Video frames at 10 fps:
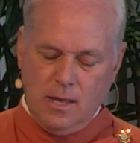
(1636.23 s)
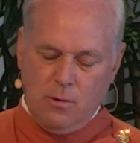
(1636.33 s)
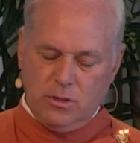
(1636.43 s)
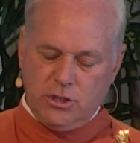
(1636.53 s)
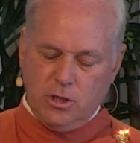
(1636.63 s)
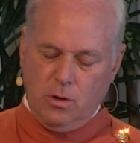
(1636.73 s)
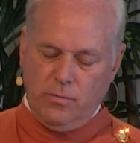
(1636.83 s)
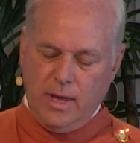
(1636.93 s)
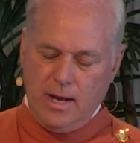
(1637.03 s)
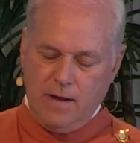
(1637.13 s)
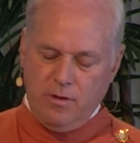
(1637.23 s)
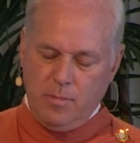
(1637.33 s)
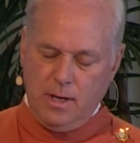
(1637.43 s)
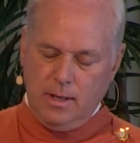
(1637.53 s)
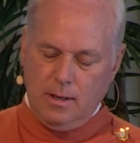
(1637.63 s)
They were shown that
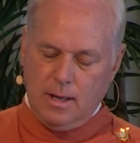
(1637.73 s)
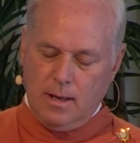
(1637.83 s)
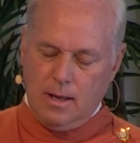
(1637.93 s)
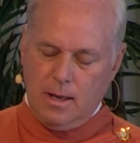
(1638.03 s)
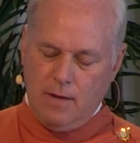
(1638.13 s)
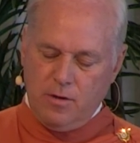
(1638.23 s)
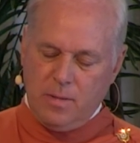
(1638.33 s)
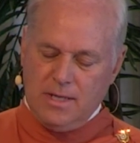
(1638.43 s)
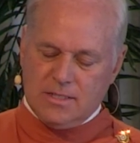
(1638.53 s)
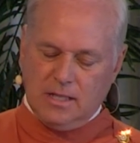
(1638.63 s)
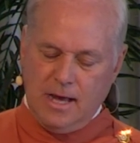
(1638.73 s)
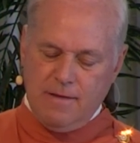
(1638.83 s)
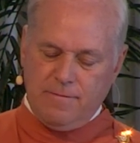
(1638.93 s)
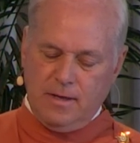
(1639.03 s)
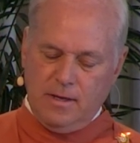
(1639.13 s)
everybody's
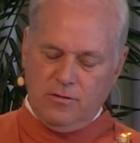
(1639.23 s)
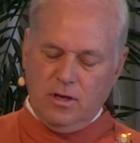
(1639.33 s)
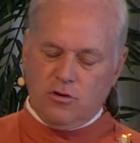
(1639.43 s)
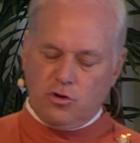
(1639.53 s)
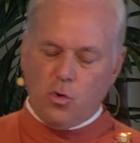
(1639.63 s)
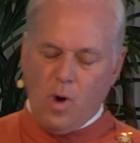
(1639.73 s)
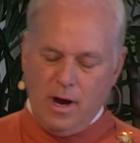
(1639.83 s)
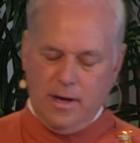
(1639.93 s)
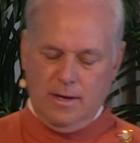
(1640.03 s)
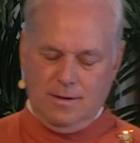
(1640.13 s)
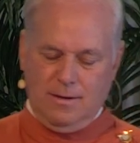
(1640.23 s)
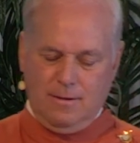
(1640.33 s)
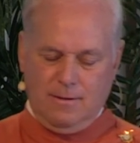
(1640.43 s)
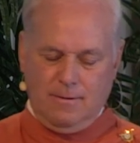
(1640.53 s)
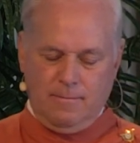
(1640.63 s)
life is intertwined,
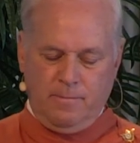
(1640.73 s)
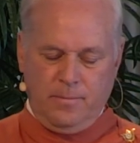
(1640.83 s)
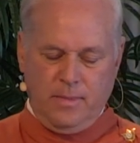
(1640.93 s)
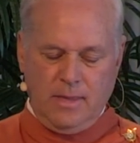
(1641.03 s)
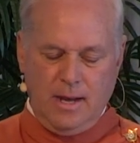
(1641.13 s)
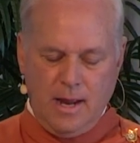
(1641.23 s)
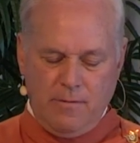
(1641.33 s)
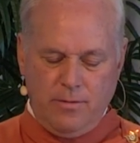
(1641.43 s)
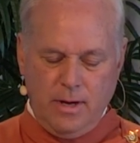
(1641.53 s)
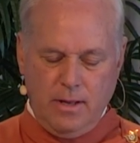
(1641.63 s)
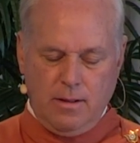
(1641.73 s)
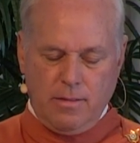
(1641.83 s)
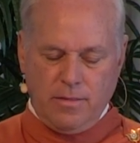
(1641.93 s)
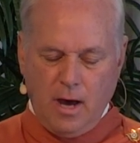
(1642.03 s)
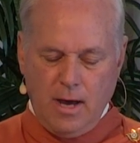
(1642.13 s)
that every
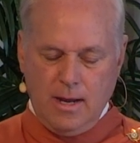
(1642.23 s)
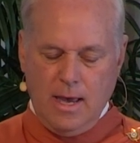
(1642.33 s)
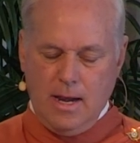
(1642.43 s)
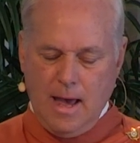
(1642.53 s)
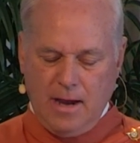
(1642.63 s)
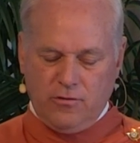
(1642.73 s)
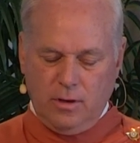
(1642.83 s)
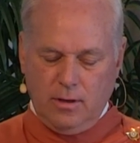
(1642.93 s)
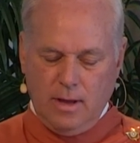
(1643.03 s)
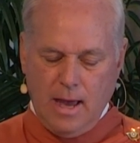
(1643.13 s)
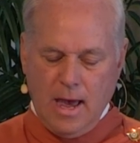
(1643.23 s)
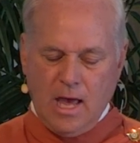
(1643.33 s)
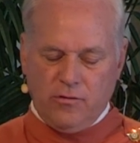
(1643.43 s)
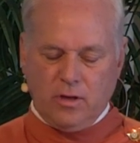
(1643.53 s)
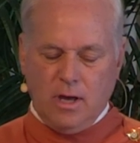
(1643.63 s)
thought and action
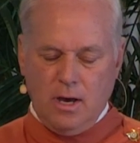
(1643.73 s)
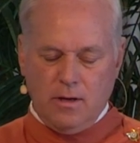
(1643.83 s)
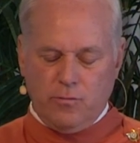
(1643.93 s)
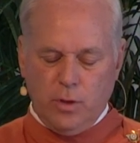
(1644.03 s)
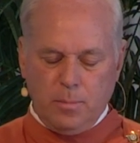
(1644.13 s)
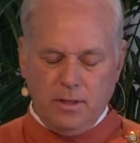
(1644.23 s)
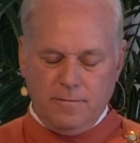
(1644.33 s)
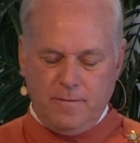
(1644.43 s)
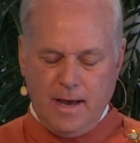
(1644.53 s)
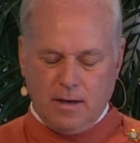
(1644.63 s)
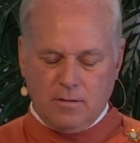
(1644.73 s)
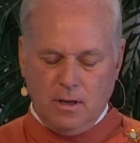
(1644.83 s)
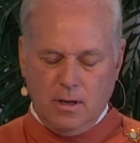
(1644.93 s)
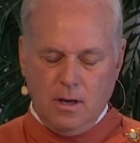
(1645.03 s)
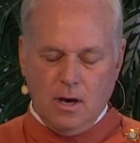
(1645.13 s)
has a kind of ripple
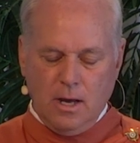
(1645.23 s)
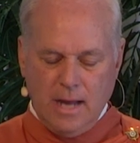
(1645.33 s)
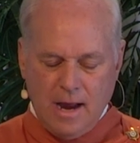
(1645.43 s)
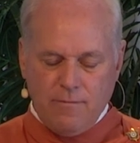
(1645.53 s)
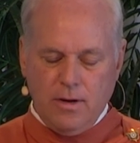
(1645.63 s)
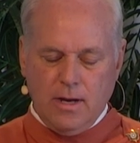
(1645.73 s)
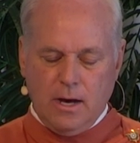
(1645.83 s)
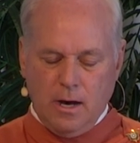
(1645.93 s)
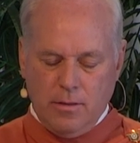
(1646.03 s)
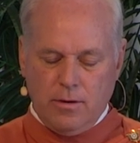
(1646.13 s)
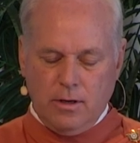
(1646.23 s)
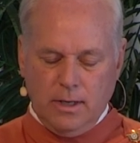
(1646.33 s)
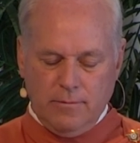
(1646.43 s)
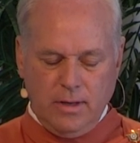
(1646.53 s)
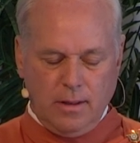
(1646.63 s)
effect on every other
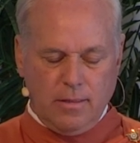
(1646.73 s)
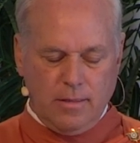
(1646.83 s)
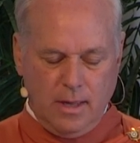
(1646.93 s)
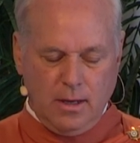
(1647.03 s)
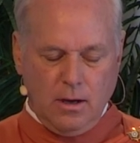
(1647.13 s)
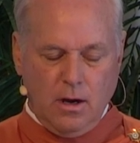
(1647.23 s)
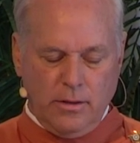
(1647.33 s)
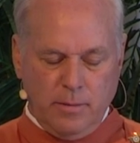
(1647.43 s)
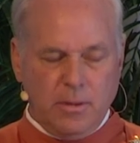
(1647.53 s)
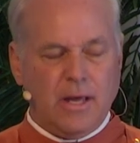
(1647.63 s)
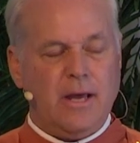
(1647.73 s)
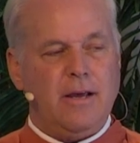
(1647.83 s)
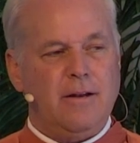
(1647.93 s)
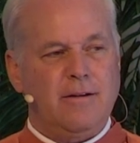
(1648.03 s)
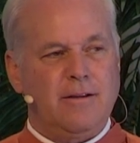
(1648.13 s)
living thing on the
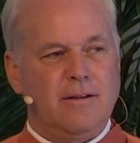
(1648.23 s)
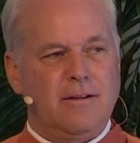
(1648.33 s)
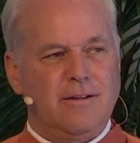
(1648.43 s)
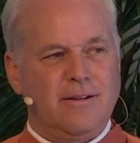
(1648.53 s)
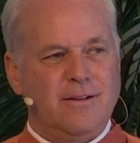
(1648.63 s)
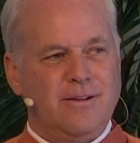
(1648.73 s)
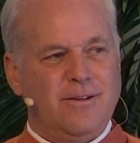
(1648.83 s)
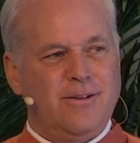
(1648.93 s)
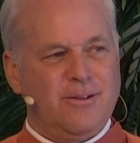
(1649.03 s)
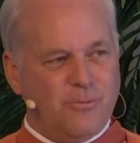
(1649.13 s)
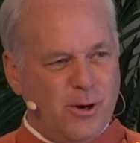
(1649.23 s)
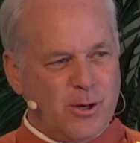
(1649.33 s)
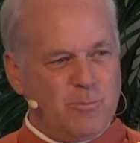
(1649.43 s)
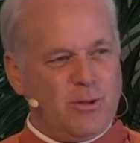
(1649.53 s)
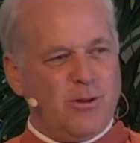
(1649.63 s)
planet.
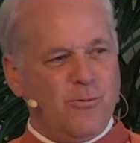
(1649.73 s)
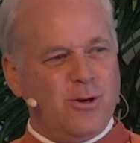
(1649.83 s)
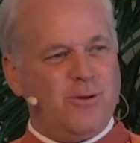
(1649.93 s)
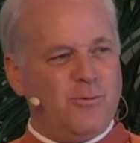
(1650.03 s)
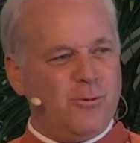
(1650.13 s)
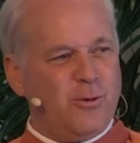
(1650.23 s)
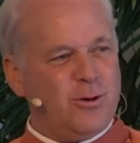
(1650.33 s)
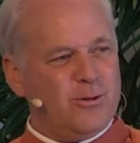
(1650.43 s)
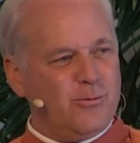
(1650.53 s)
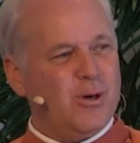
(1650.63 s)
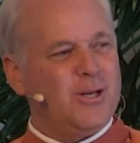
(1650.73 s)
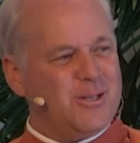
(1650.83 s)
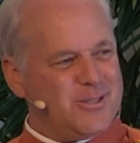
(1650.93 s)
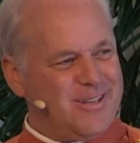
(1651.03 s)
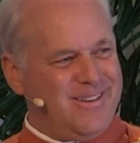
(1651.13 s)
Welcome to the wonderful world of
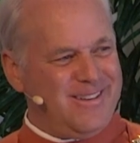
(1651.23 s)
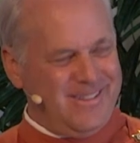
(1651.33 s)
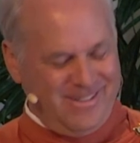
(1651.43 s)
oneness.